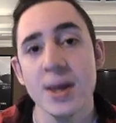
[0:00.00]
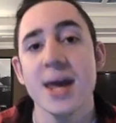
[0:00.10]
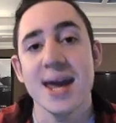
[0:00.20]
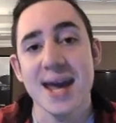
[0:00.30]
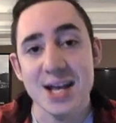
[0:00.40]

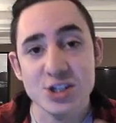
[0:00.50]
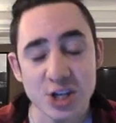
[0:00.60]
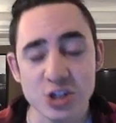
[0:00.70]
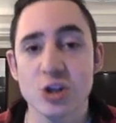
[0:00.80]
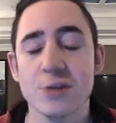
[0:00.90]
It has such
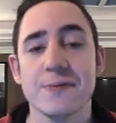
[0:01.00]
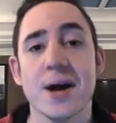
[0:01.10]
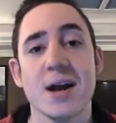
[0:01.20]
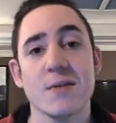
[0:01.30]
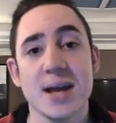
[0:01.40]
a good
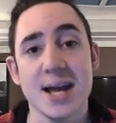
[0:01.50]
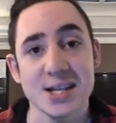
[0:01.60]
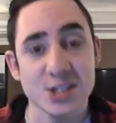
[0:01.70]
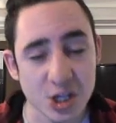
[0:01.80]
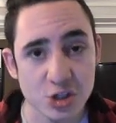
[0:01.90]
fire rate, it has
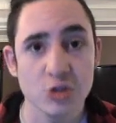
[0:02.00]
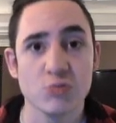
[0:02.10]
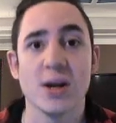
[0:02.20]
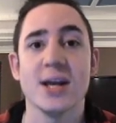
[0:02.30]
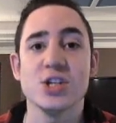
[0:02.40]
such good
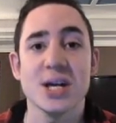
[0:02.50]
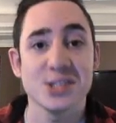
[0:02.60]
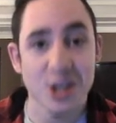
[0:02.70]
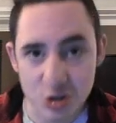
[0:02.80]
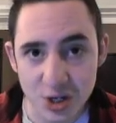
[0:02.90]
range, it has
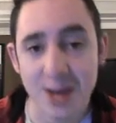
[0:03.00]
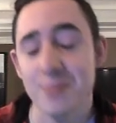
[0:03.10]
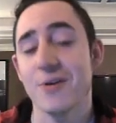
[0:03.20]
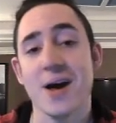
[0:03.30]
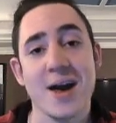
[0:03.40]
such good hip
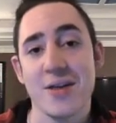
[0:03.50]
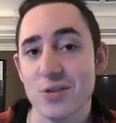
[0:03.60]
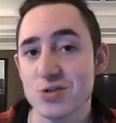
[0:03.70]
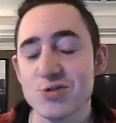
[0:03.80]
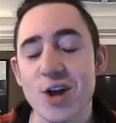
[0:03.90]
fire. There's
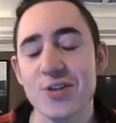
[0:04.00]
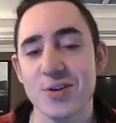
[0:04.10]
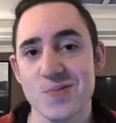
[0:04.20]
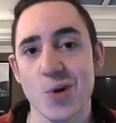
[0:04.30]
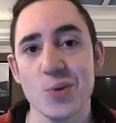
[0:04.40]
nothing
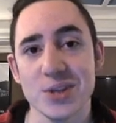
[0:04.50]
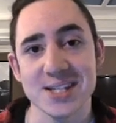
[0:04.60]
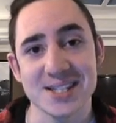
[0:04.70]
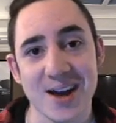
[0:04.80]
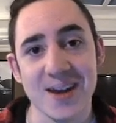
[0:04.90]
wrong with this
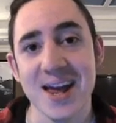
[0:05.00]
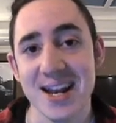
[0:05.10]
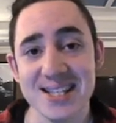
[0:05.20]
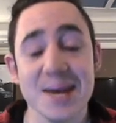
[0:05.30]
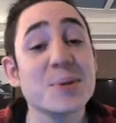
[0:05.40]
gun and it's
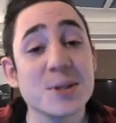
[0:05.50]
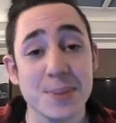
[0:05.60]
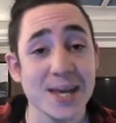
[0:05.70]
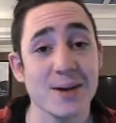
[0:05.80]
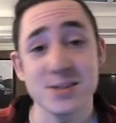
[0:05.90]
able to
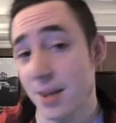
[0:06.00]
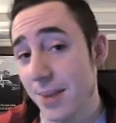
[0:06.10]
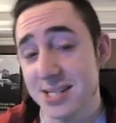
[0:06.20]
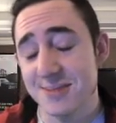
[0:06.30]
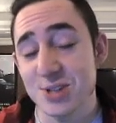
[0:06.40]
beat out some
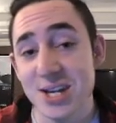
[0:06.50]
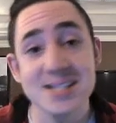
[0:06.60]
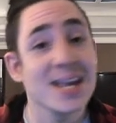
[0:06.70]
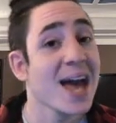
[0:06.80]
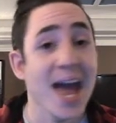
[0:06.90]
SMGs,
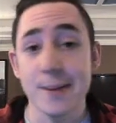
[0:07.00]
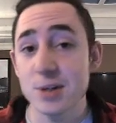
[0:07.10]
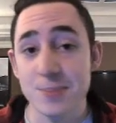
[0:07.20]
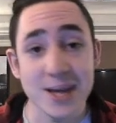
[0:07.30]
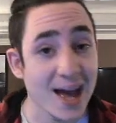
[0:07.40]
able to
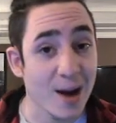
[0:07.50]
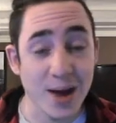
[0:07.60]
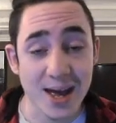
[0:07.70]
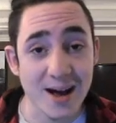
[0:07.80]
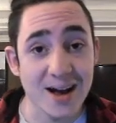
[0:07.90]
beat out
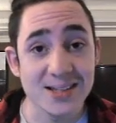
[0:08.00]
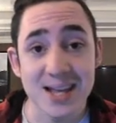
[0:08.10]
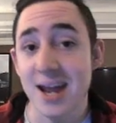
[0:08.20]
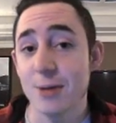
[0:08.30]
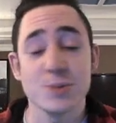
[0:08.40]
ARs, and
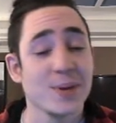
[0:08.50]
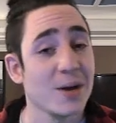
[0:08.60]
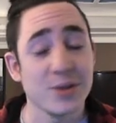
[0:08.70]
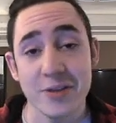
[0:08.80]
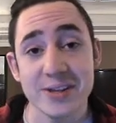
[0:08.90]
able to beat out the
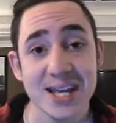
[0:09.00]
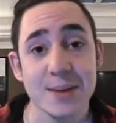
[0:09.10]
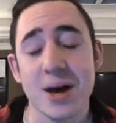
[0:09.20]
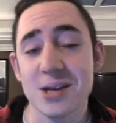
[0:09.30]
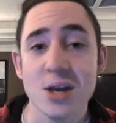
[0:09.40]
other
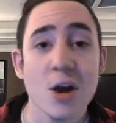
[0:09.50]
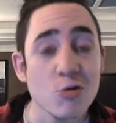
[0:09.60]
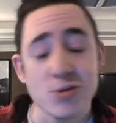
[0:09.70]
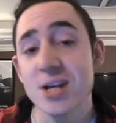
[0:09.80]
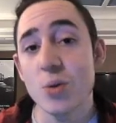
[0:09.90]
DMRs
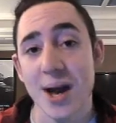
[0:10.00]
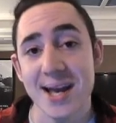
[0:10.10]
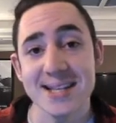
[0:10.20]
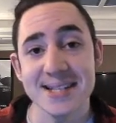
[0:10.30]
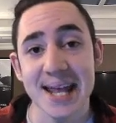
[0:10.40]
really quite
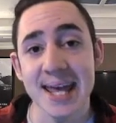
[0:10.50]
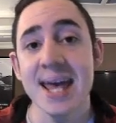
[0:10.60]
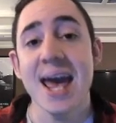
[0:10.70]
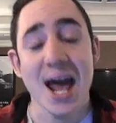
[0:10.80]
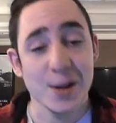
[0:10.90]
easily.
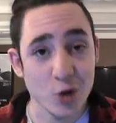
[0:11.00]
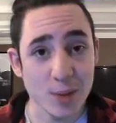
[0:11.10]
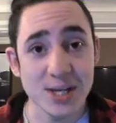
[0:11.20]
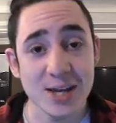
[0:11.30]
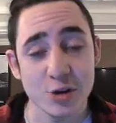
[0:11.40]
And if you're able
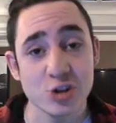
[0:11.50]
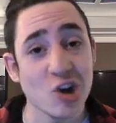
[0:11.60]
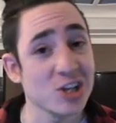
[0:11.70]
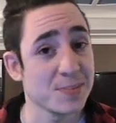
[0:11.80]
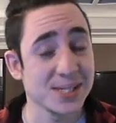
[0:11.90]
to hit those
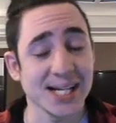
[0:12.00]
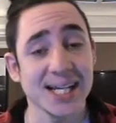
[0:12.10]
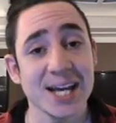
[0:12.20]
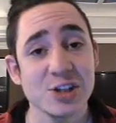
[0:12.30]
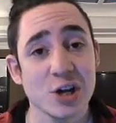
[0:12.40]
shots, and particularly
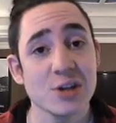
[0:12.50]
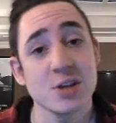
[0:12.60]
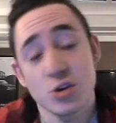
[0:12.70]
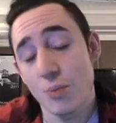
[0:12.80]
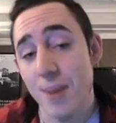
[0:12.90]
headshots,
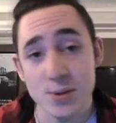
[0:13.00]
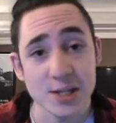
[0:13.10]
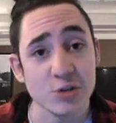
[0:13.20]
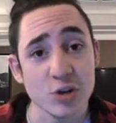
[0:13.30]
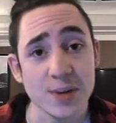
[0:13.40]
you're melting
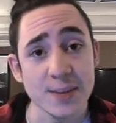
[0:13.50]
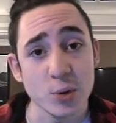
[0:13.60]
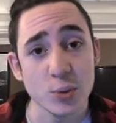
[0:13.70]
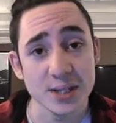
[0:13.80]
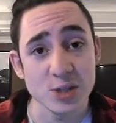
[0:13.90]
through people
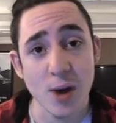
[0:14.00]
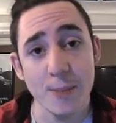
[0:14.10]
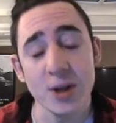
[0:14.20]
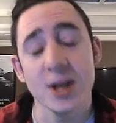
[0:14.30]
with this weapon.